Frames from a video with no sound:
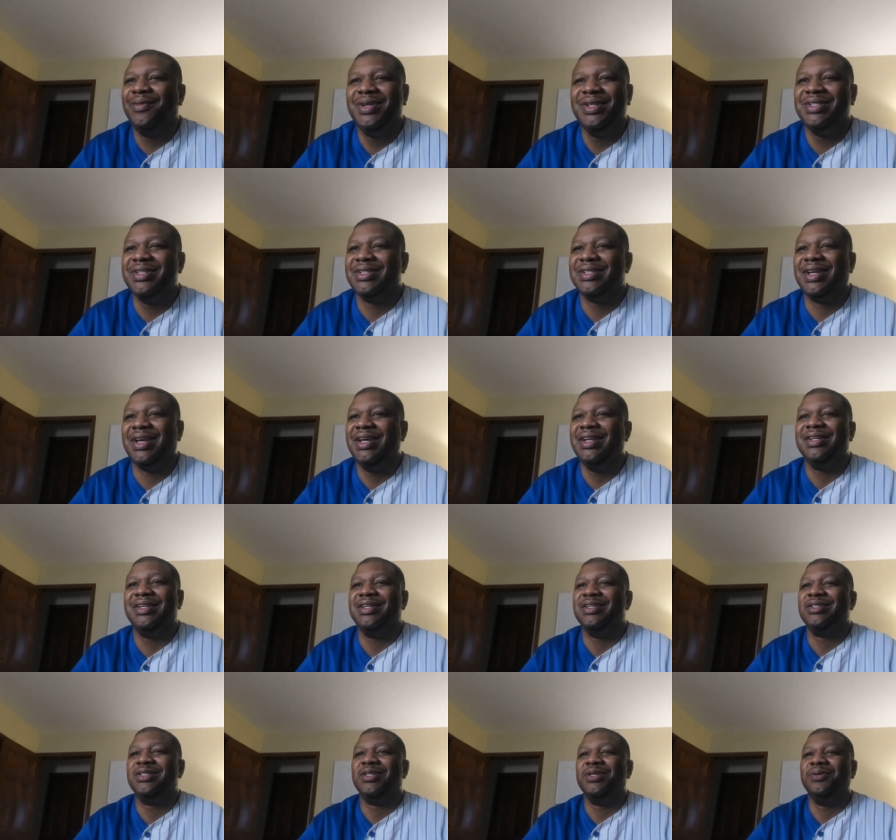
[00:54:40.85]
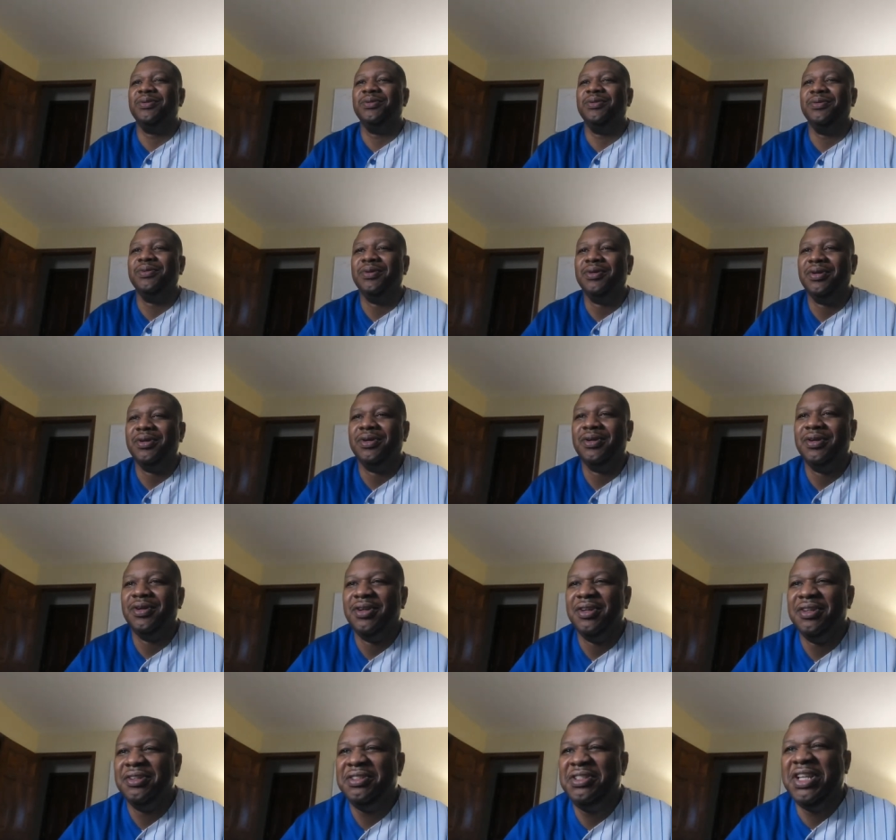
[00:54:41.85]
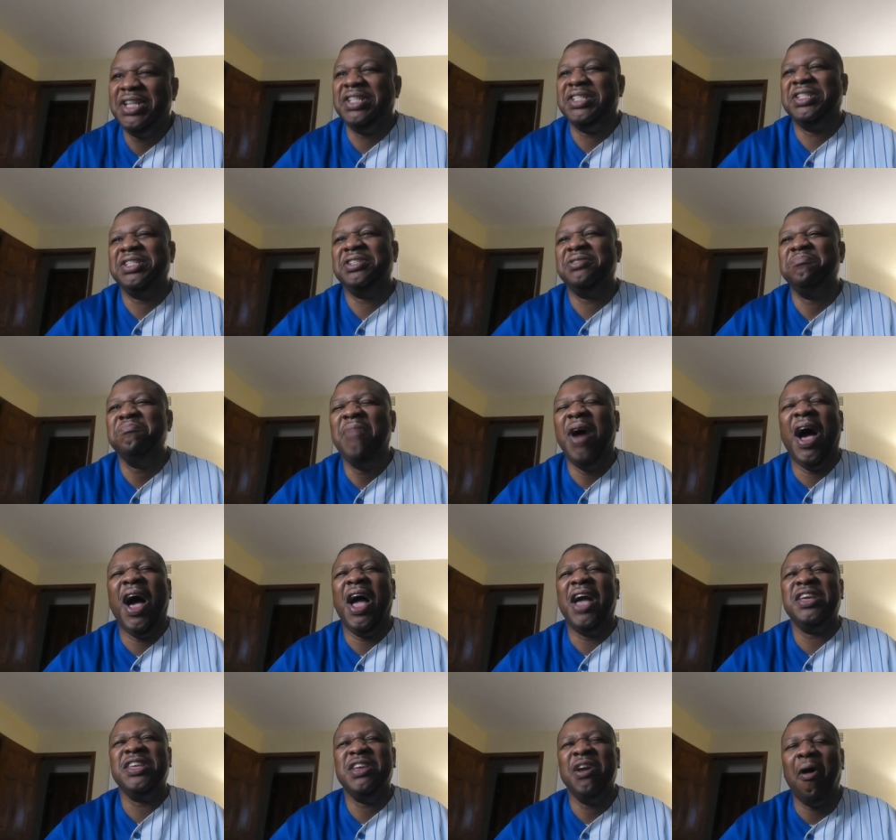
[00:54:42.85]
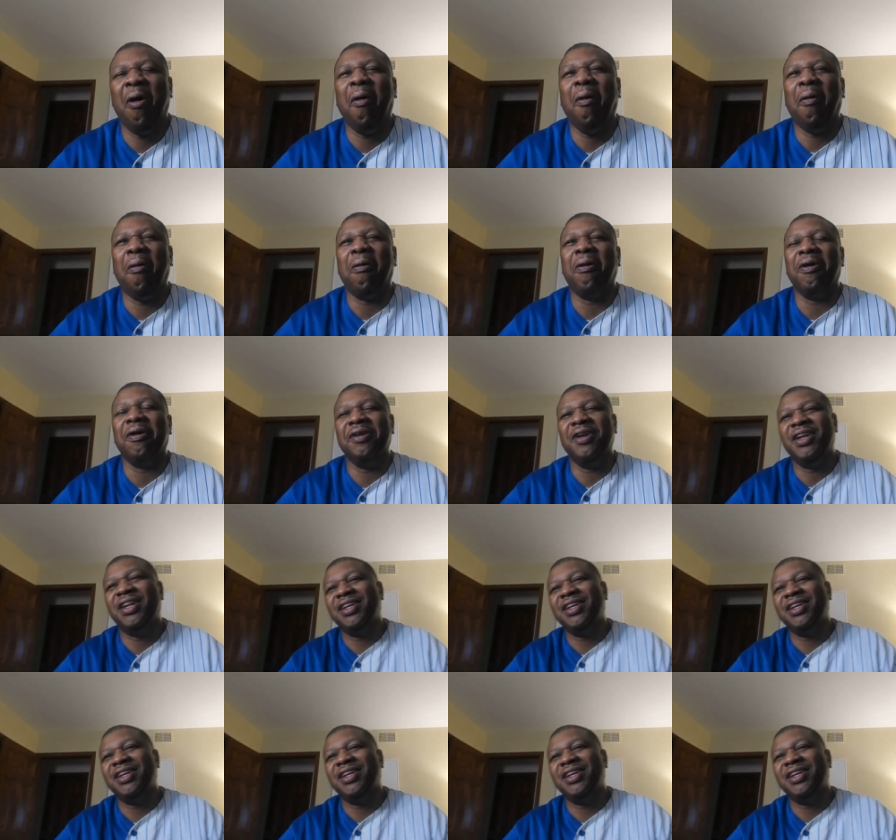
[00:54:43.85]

we just hate this dude this is my yard.